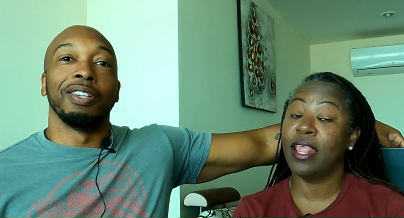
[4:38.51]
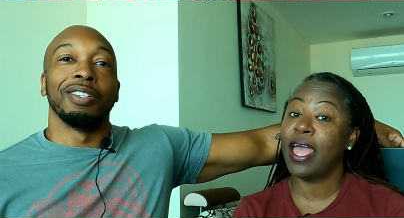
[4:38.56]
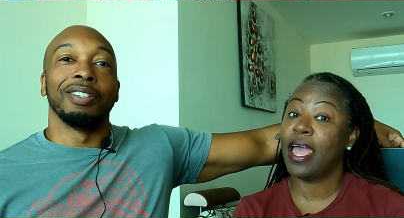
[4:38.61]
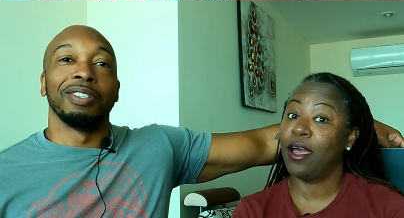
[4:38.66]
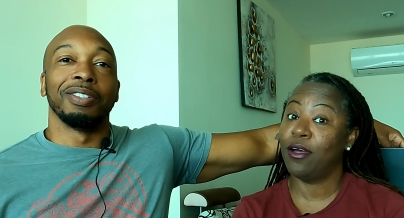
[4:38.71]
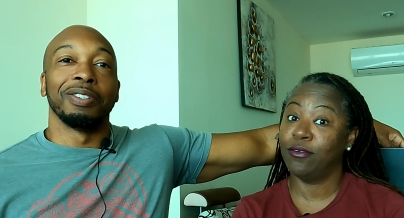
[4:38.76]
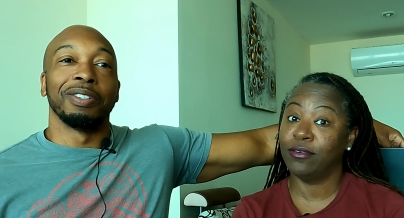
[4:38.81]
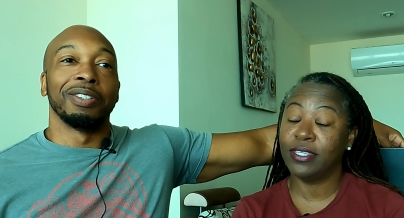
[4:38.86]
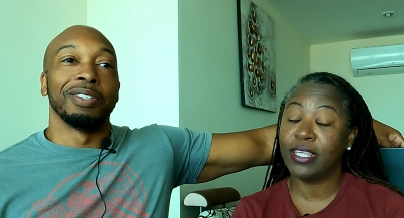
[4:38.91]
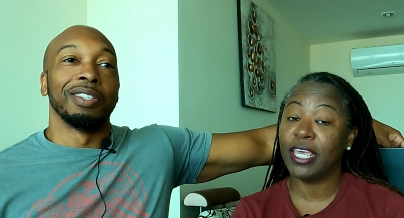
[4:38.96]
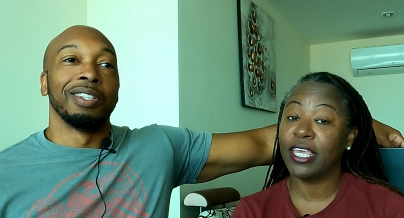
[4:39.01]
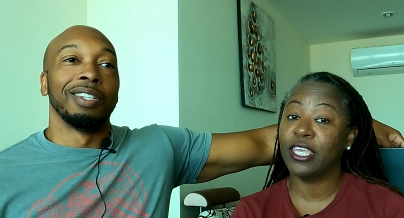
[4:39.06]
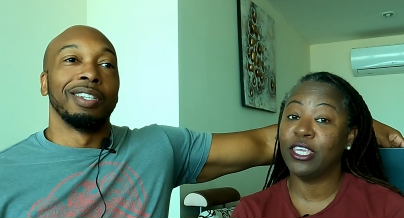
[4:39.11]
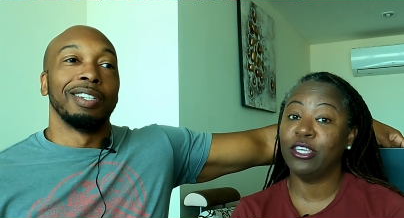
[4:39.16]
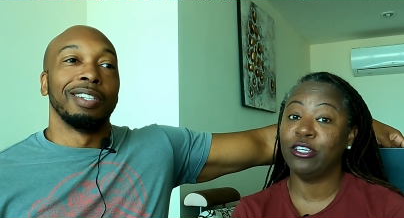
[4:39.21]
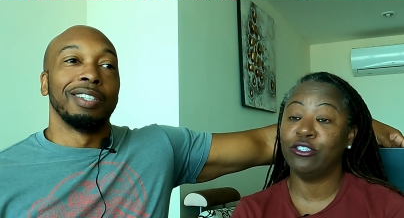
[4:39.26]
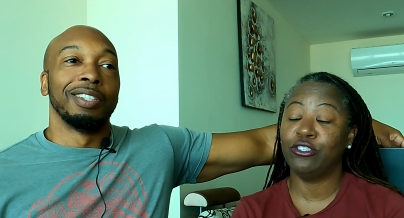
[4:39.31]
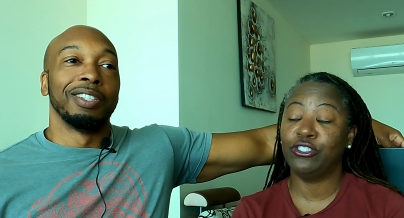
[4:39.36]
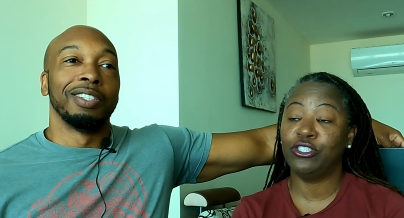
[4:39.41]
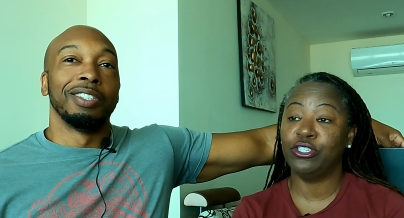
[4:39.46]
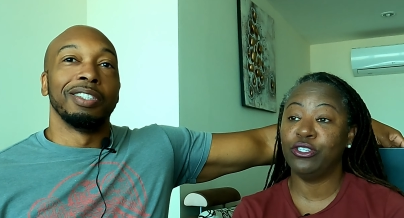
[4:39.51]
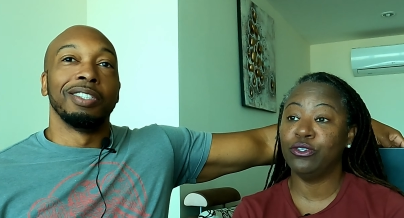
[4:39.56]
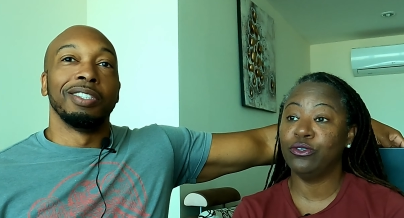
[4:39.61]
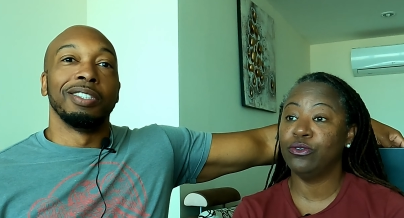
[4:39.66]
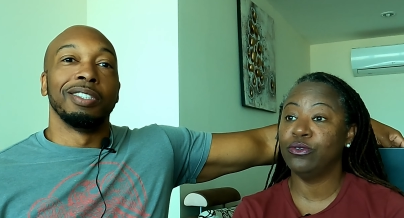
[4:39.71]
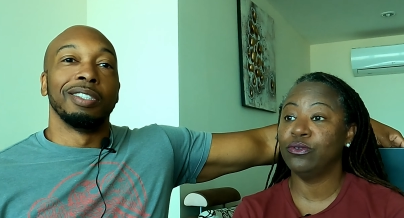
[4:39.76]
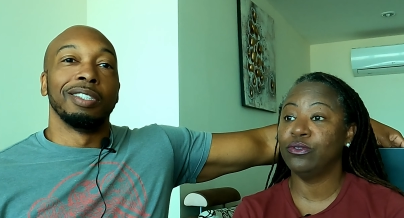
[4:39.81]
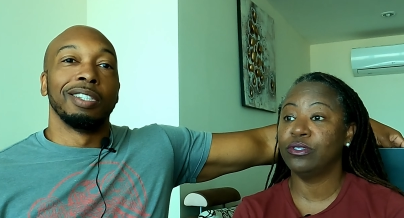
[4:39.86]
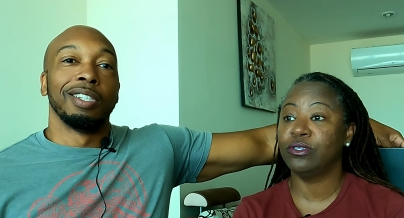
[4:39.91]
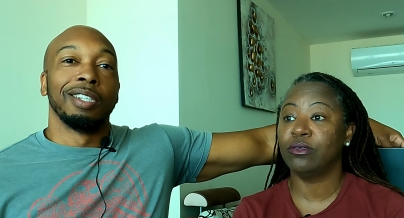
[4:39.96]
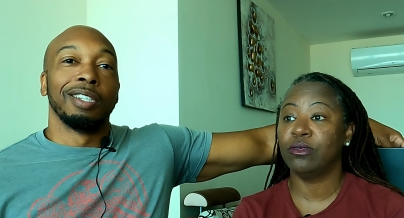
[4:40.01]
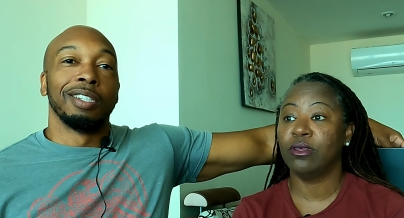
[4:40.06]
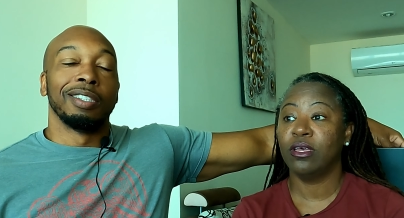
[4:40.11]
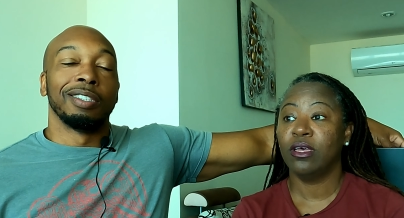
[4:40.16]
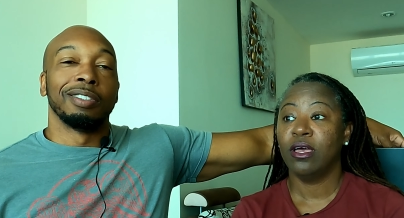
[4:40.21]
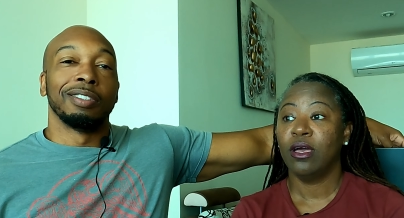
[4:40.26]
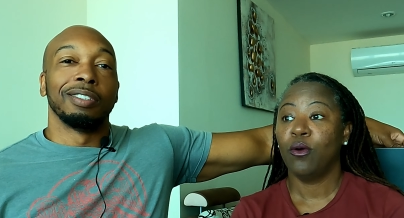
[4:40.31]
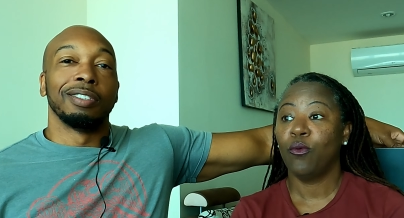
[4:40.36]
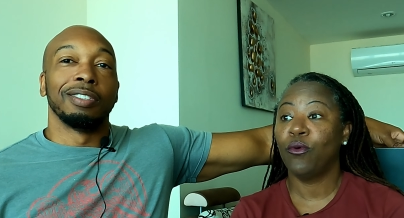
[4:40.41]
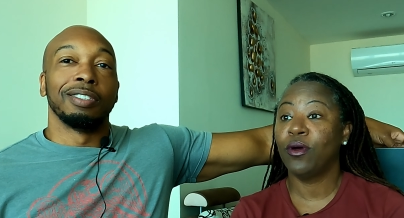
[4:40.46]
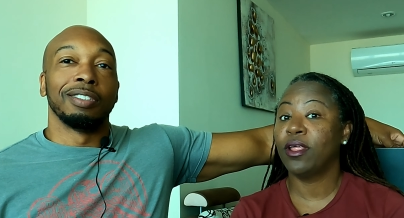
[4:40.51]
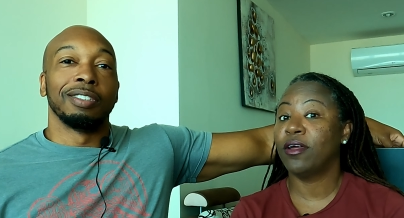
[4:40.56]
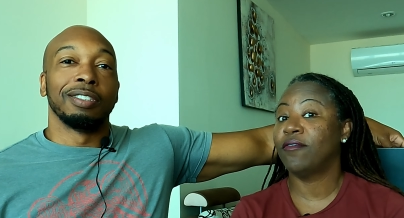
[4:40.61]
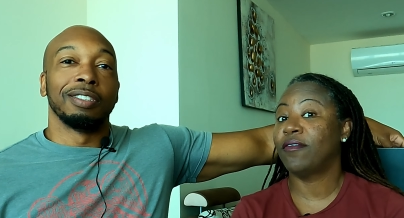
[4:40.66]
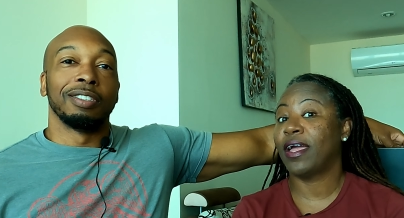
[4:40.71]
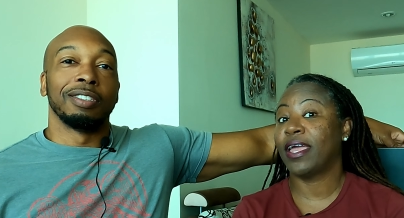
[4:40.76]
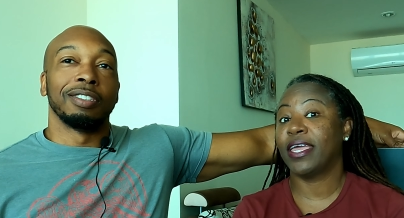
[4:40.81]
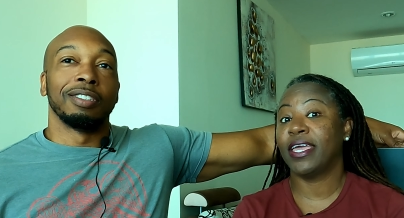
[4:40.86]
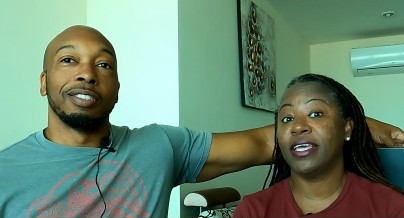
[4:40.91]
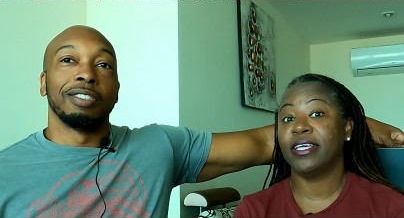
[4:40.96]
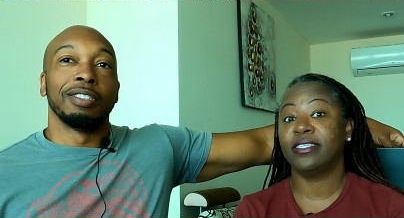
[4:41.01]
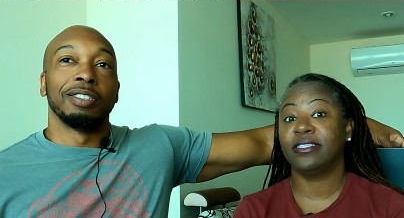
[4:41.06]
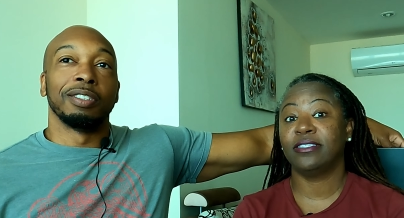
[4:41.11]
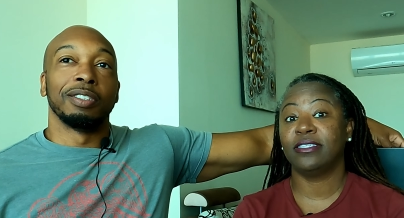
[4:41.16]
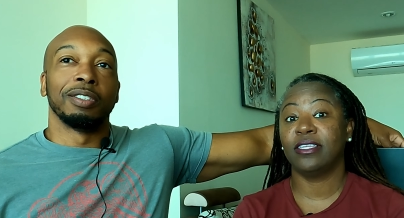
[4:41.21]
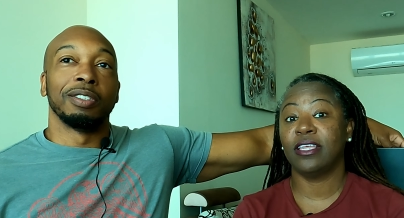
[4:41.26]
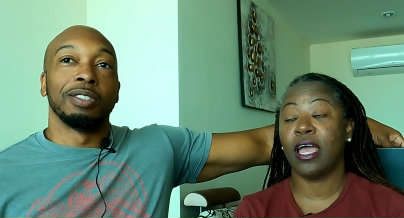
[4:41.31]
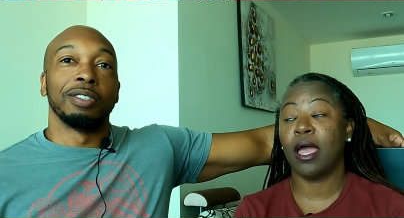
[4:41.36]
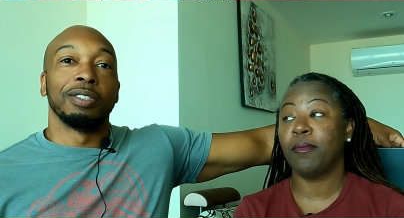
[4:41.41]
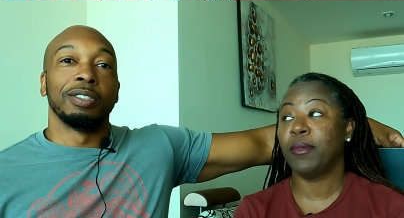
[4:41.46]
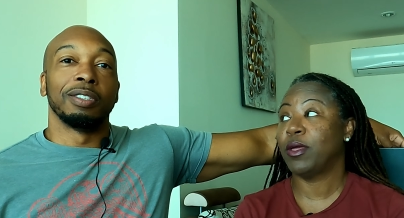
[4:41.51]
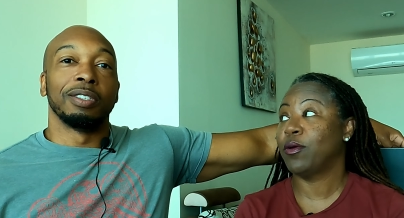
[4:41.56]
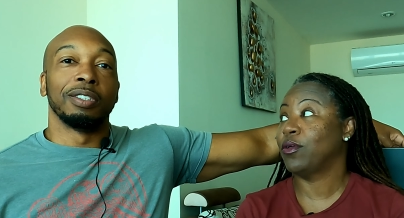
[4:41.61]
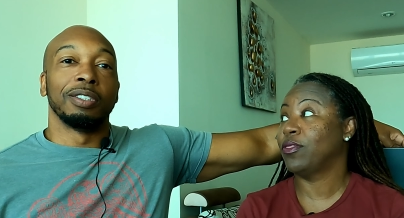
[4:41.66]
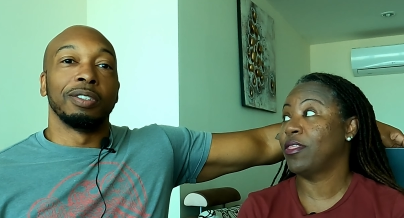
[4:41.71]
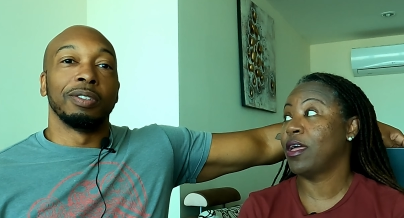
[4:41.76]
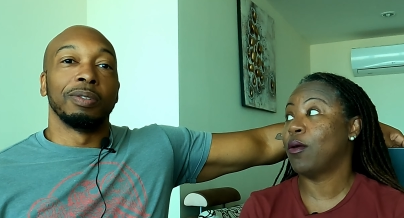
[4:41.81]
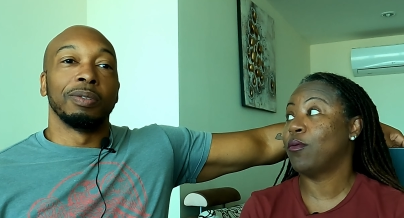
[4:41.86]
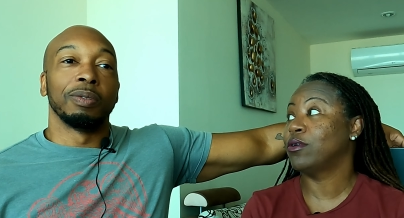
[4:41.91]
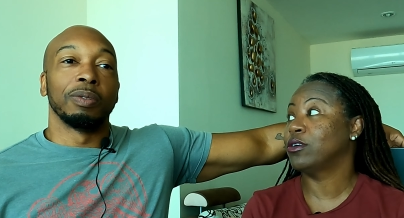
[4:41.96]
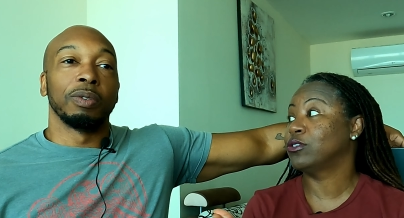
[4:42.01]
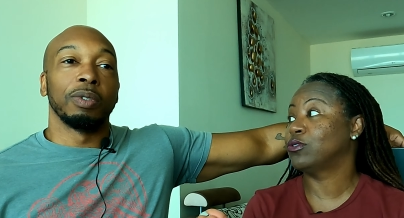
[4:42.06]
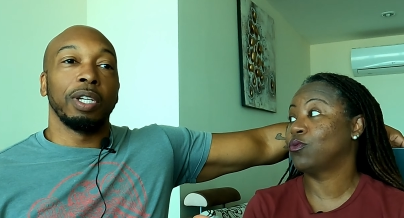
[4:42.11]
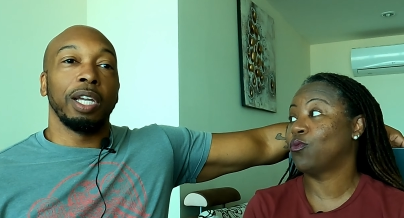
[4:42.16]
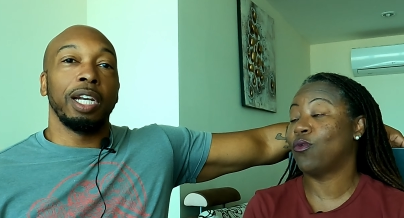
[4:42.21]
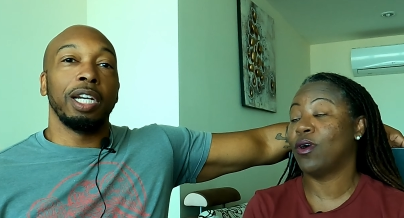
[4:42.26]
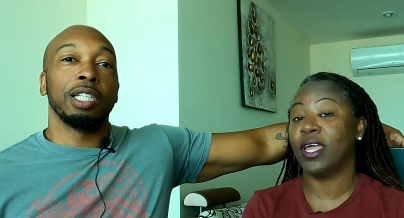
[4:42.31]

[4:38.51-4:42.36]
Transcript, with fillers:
Speaker 1: now, taking your shoes, whatever. I guess. I mean, that was Anything.